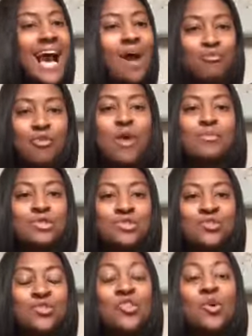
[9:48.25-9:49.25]
I promise
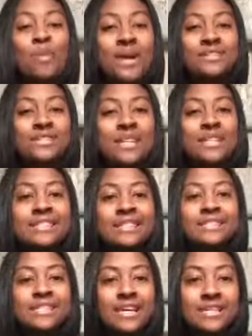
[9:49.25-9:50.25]
you, you're gonna make it to that
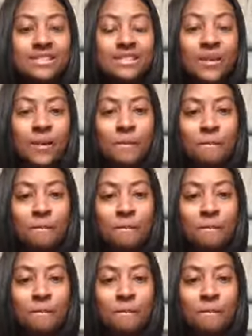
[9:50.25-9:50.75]
destination.